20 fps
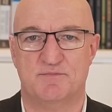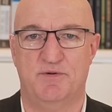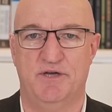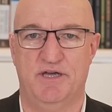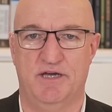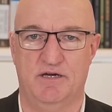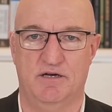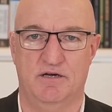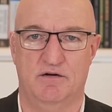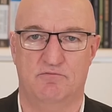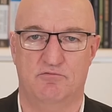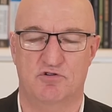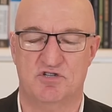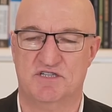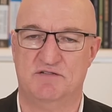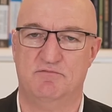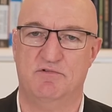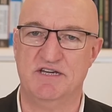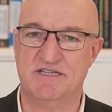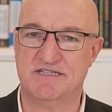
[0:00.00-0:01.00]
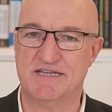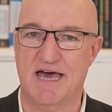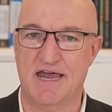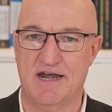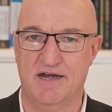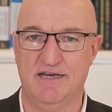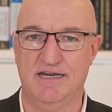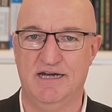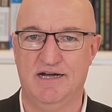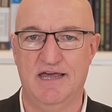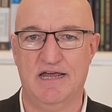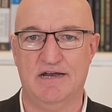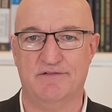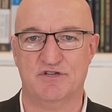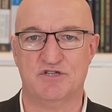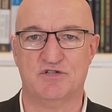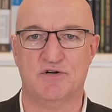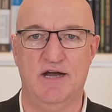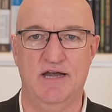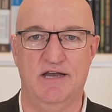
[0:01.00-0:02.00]
being restarted in and out of
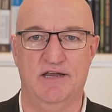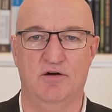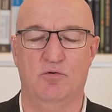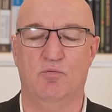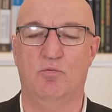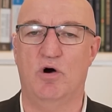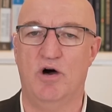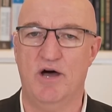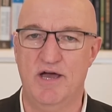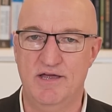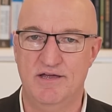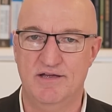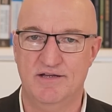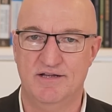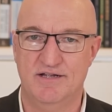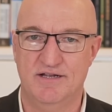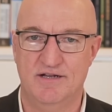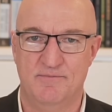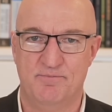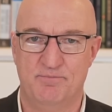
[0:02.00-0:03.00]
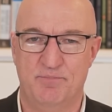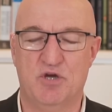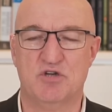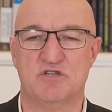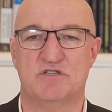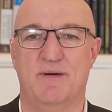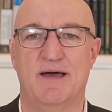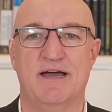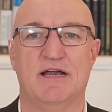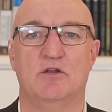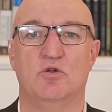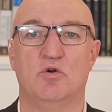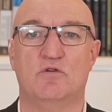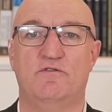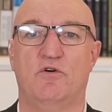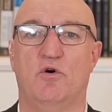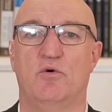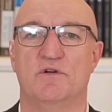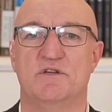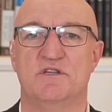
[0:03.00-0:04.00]
Australia. Why? Because the market looked
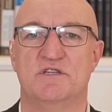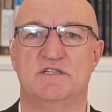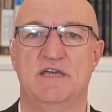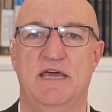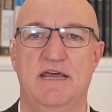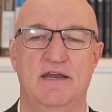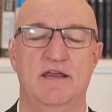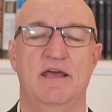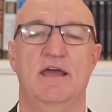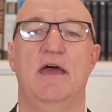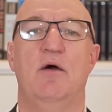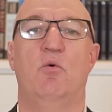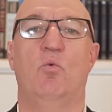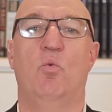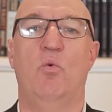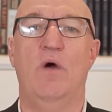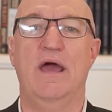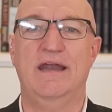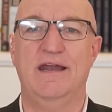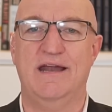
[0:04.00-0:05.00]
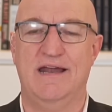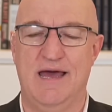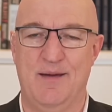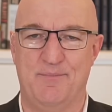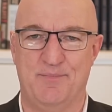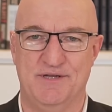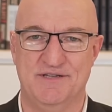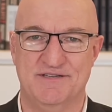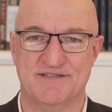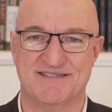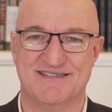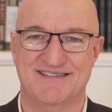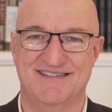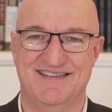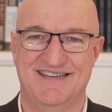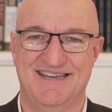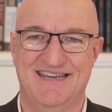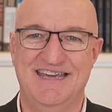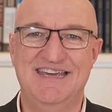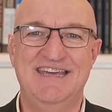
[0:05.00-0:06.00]
forward and said, when it happens,
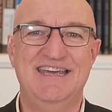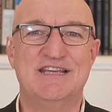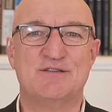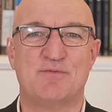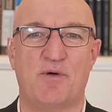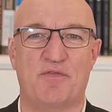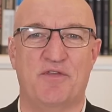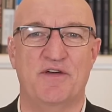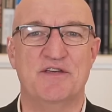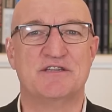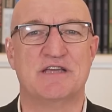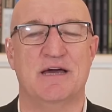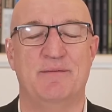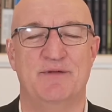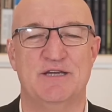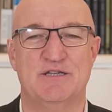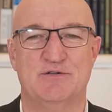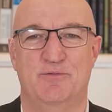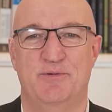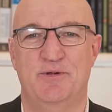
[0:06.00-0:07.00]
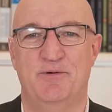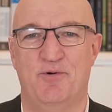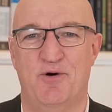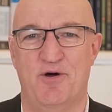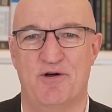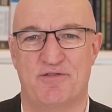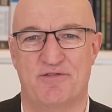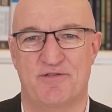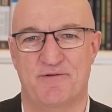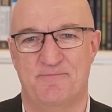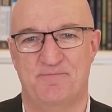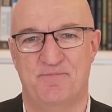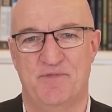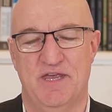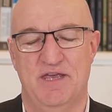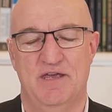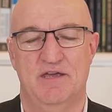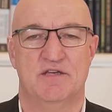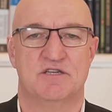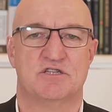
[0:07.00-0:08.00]
here's what these companies will be worth.
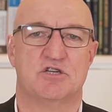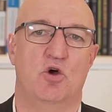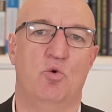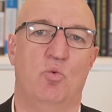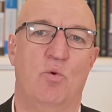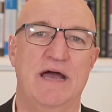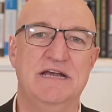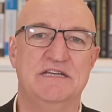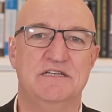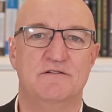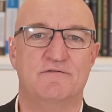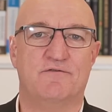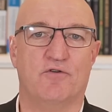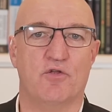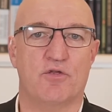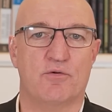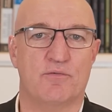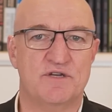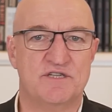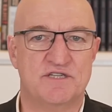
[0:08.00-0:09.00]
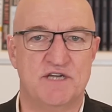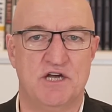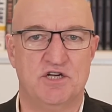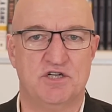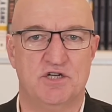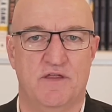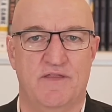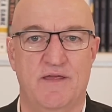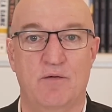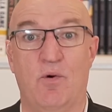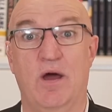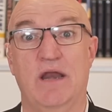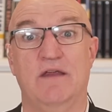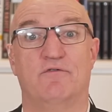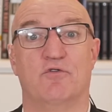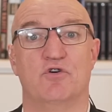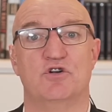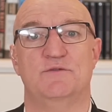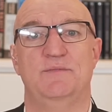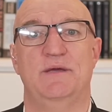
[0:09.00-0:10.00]
So waiting for the recession and then waiting
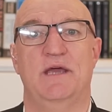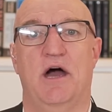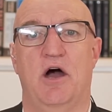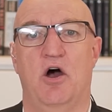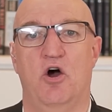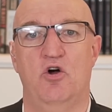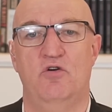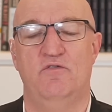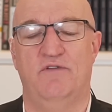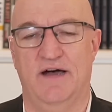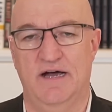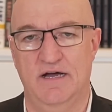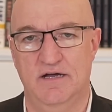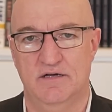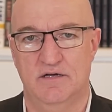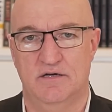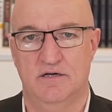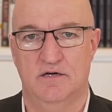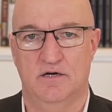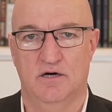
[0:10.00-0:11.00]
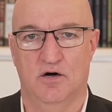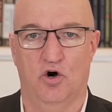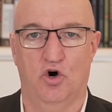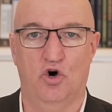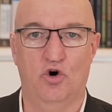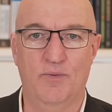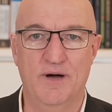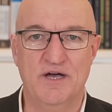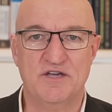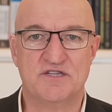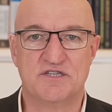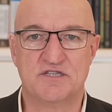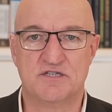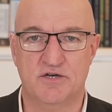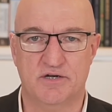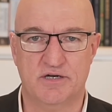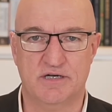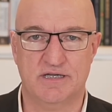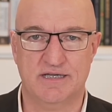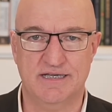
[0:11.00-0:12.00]
for it to be over, almost
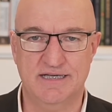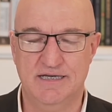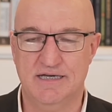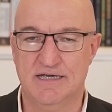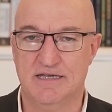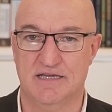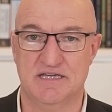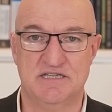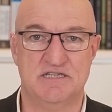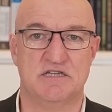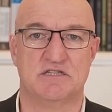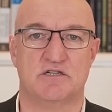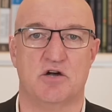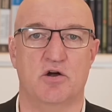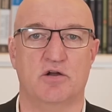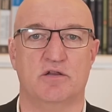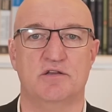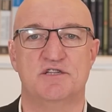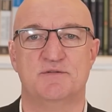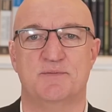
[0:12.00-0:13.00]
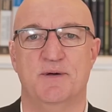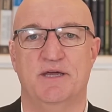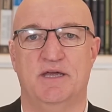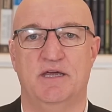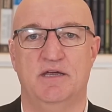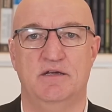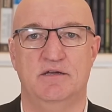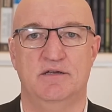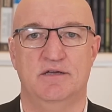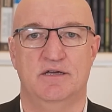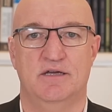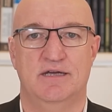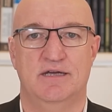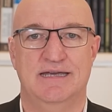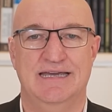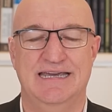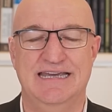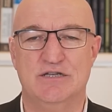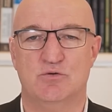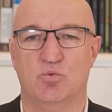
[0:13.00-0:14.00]
certainly, at least historically speaking,
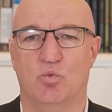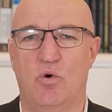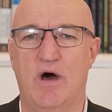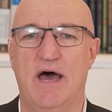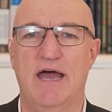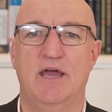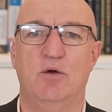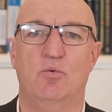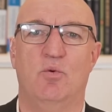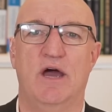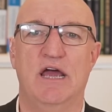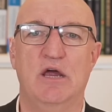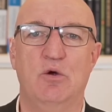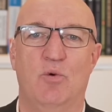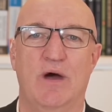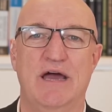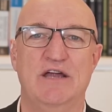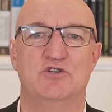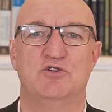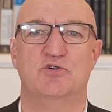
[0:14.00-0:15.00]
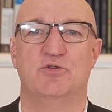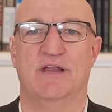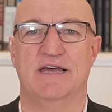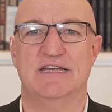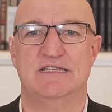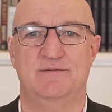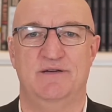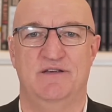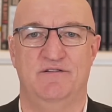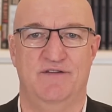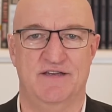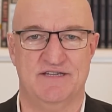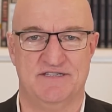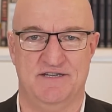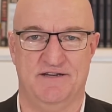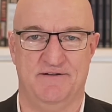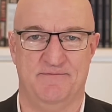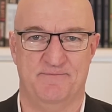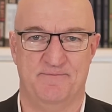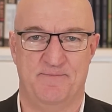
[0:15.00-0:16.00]
is way, way, way too late to be
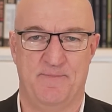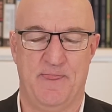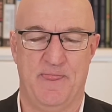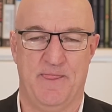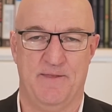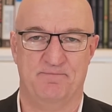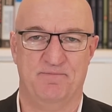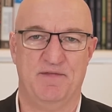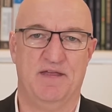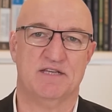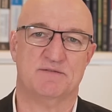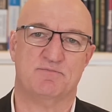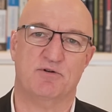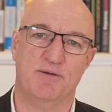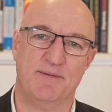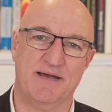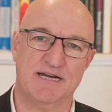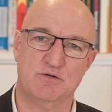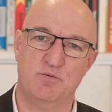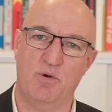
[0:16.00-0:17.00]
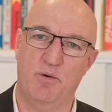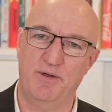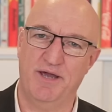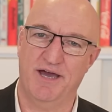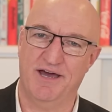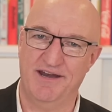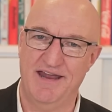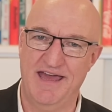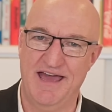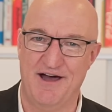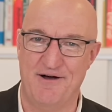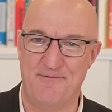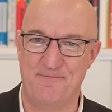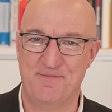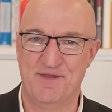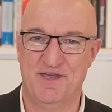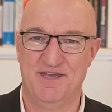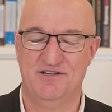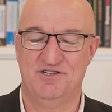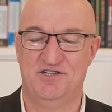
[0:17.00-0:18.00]
investing. Now let's bring it back to where we are now.
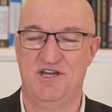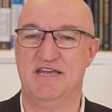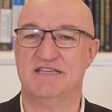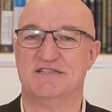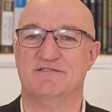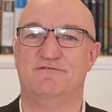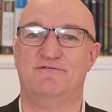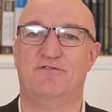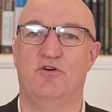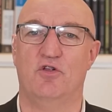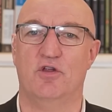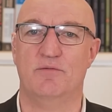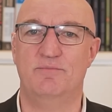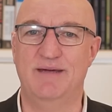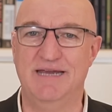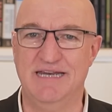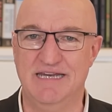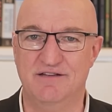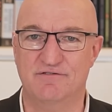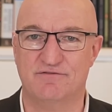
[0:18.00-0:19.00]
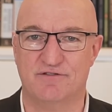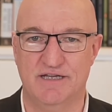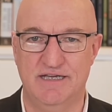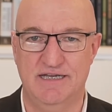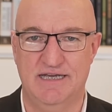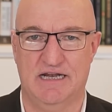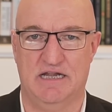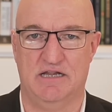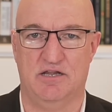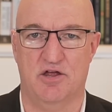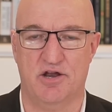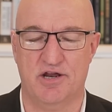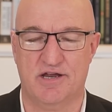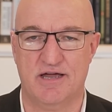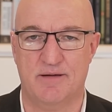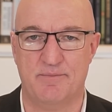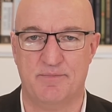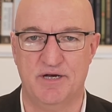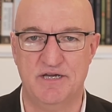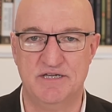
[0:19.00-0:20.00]
Shares have fallen meaningfully in a lot of
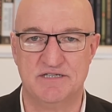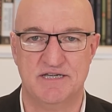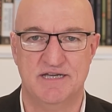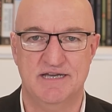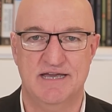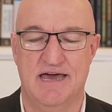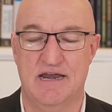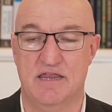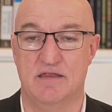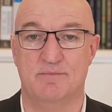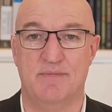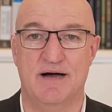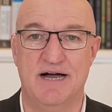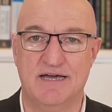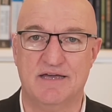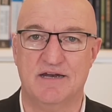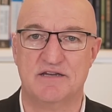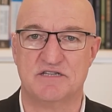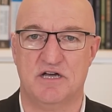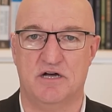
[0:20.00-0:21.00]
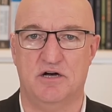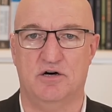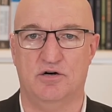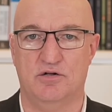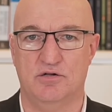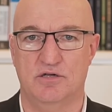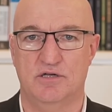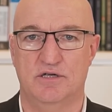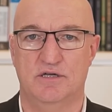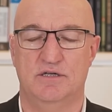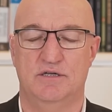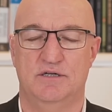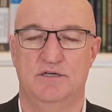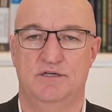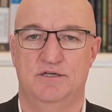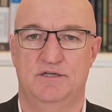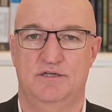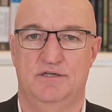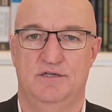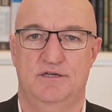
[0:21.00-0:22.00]
companies and in the market as a whole.
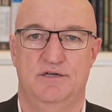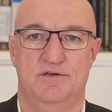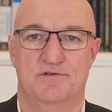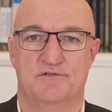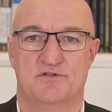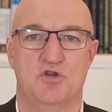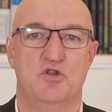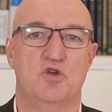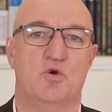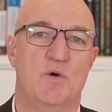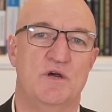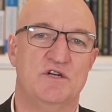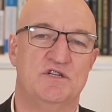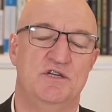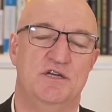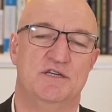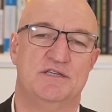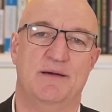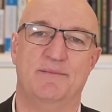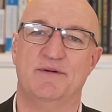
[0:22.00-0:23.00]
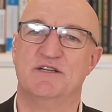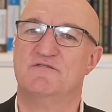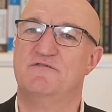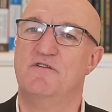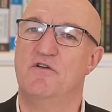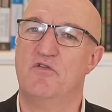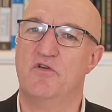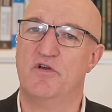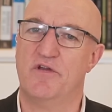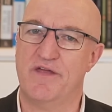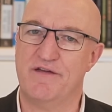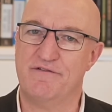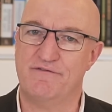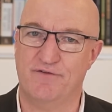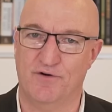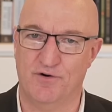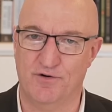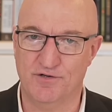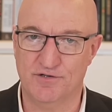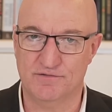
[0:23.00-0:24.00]
So the question is, how much further do they
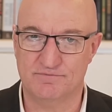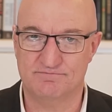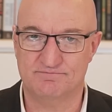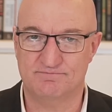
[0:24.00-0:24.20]
fall?